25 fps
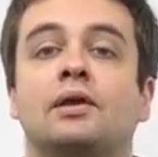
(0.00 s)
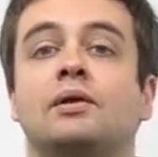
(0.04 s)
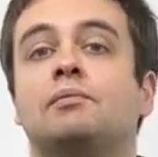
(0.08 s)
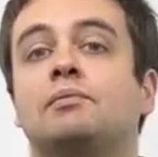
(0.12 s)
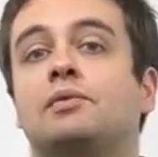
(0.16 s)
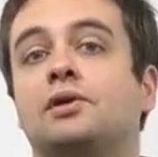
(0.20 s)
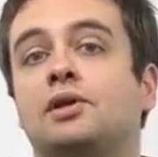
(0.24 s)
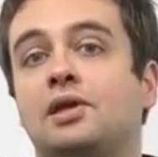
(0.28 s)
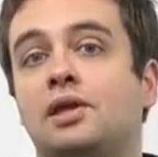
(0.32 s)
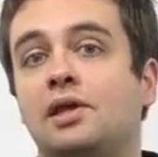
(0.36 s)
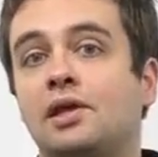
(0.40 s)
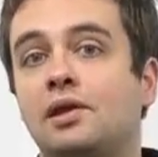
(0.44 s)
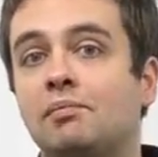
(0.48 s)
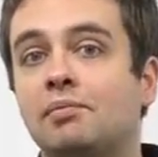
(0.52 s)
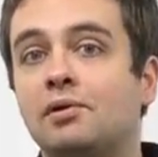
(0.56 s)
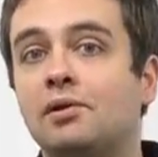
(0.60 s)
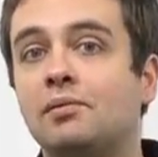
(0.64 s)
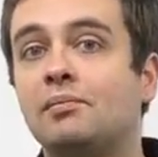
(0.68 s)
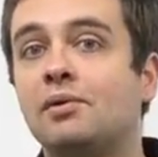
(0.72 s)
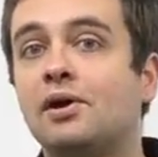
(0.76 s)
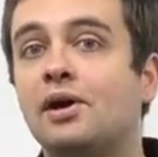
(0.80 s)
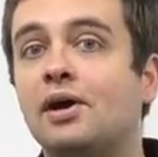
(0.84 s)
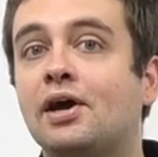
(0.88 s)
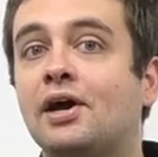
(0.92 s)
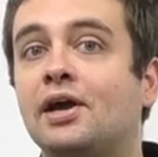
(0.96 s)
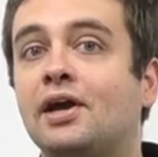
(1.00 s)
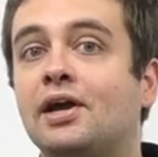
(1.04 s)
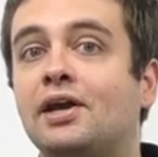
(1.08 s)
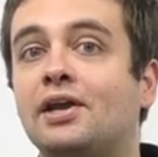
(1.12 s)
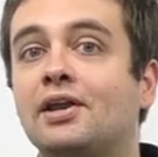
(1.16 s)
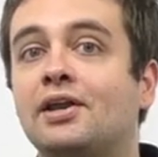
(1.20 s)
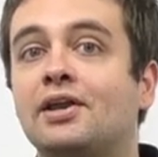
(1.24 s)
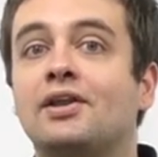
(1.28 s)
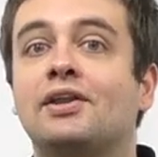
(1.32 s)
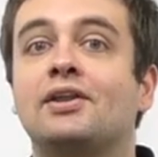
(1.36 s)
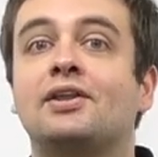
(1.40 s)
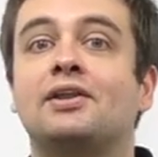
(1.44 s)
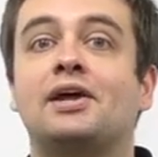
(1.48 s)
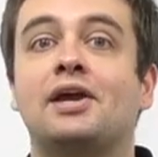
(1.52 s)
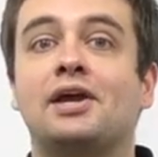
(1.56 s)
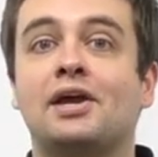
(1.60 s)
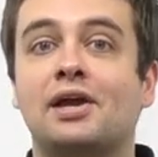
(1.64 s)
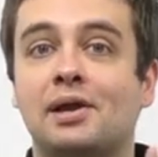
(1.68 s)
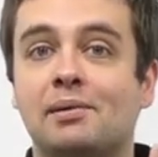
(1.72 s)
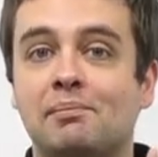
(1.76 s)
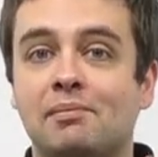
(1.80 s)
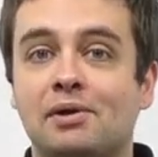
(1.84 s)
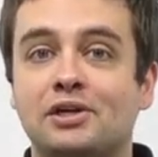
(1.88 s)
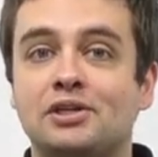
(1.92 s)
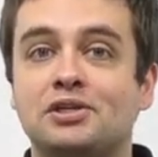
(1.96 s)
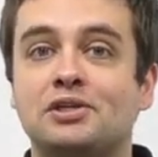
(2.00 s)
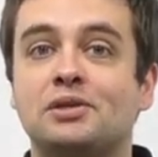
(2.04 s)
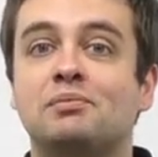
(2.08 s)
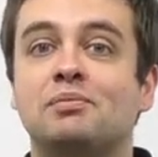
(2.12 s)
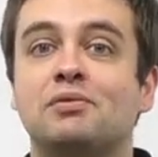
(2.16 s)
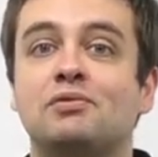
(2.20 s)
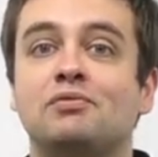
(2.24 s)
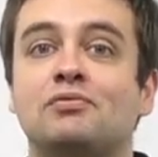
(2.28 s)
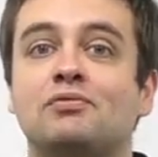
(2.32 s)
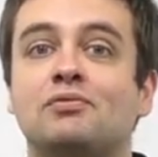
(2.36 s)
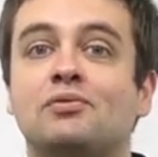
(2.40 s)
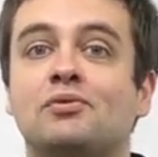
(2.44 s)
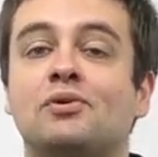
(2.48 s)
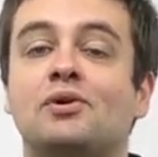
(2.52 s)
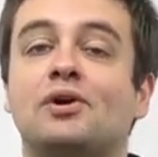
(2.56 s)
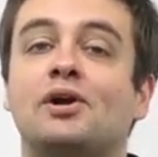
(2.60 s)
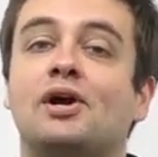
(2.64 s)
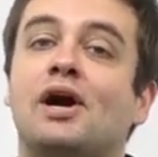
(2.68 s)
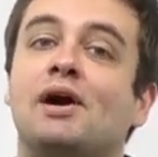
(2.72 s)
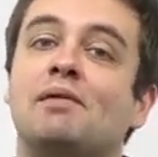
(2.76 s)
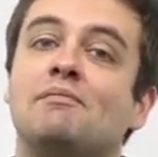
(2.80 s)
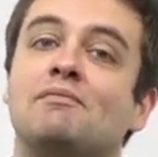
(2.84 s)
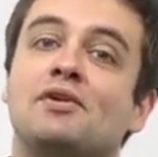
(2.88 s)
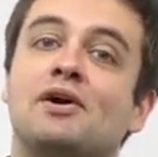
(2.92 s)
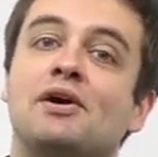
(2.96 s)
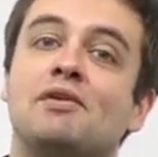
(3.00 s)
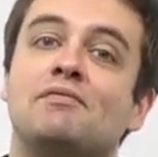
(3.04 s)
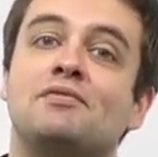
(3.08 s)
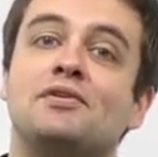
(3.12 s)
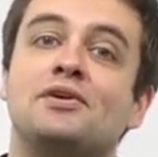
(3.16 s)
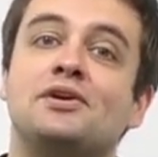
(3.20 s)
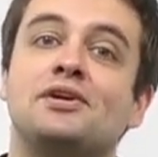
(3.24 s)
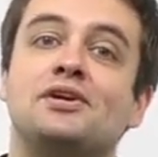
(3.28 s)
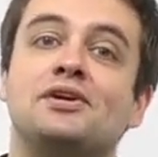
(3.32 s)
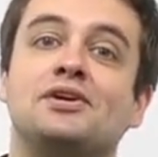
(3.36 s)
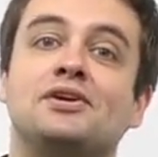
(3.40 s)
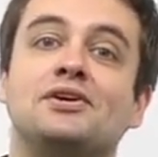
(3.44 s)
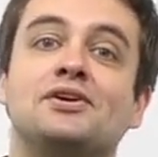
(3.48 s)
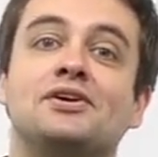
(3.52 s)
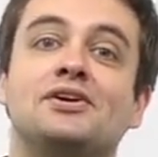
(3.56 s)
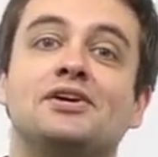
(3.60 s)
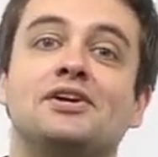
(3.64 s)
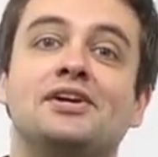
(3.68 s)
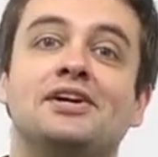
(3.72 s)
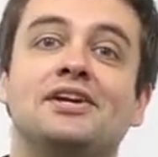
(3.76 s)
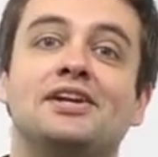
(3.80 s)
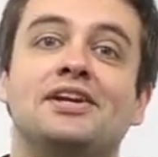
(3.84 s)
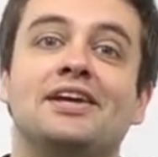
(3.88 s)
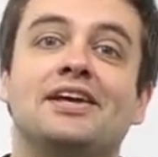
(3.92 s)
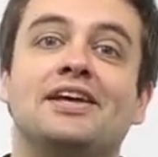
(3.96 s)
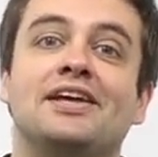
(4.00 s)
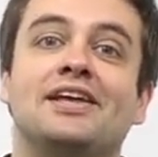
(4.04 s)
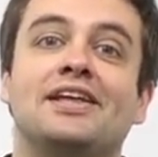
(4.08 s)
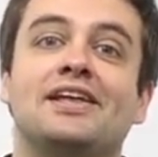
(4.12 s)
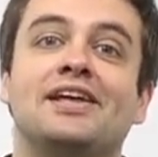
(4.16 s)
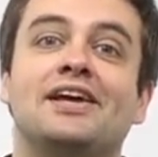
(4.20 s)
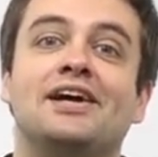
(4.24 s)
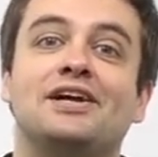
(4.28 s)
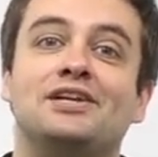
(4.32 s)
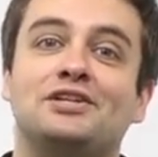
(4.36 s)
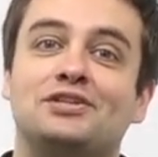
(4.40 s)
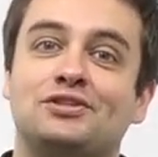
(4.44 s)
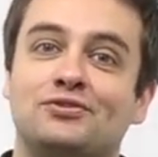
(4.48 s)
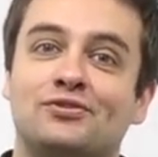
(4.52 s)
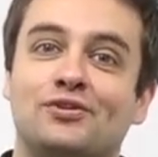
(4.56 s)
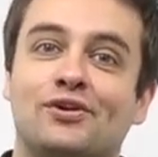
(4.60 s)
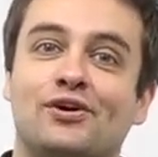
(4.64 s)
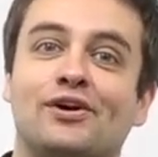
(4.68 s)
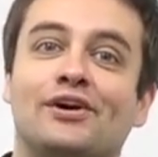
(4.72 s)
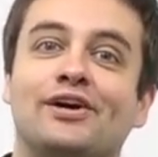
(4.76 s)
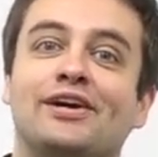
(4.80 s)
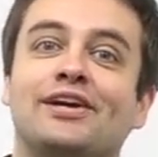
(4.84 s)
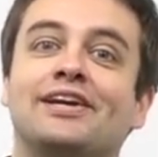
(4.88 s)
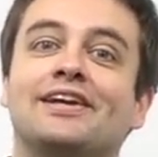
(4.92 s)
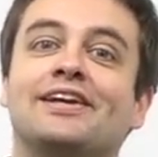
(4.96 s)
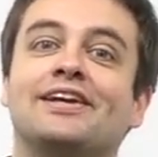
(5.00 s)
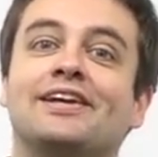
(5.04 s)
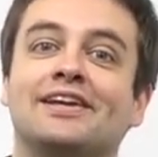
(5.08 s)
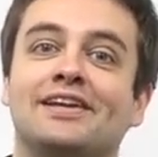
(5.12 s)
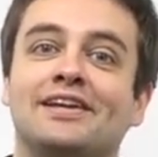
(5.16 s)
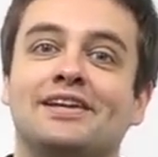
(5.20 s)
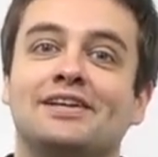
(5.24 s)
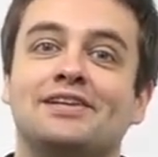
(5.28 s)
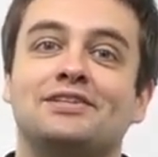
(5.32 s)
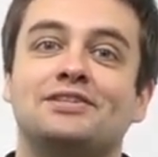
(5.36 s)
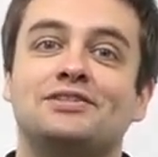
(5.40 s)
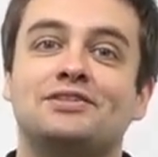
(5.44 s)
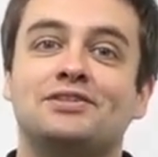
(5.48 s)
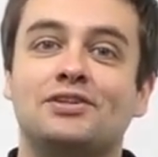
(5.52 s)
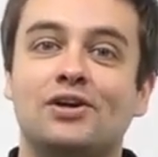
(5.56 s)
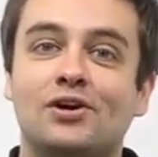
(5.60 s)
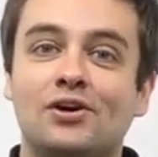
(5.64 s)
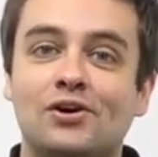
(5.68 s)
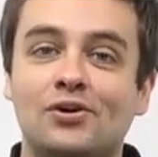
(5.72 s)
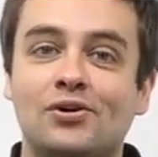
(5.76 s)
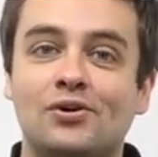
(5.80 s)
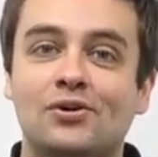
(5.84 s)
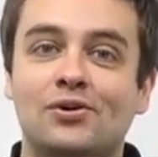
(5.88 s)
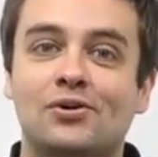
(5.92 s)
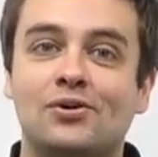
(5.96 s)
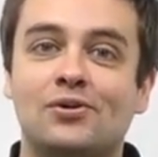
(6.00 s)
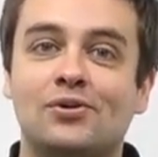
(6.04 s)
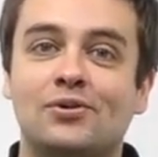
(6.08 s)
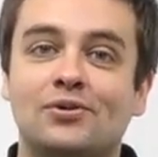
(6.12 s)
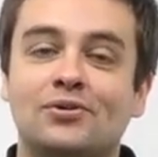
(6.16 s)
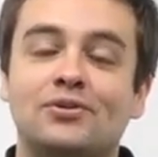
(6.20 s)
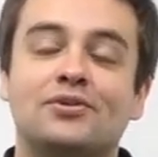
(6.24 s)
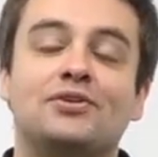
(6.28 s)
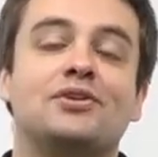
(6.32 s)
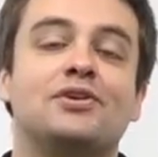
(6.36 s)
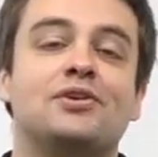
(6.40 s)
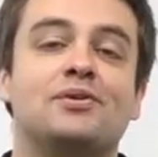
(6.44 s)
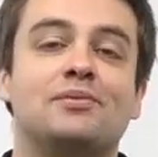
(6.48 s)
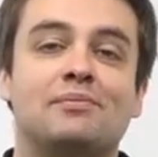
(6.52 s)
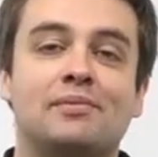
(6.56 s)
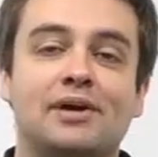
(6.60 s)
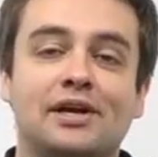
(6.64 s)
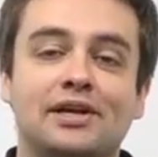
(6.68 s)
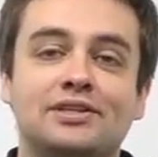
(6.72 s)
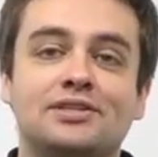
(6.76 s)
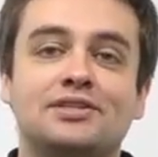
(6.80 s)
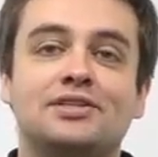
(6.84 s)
But keep in mind, like I mentioned before, I'm not very good at drawing, so you might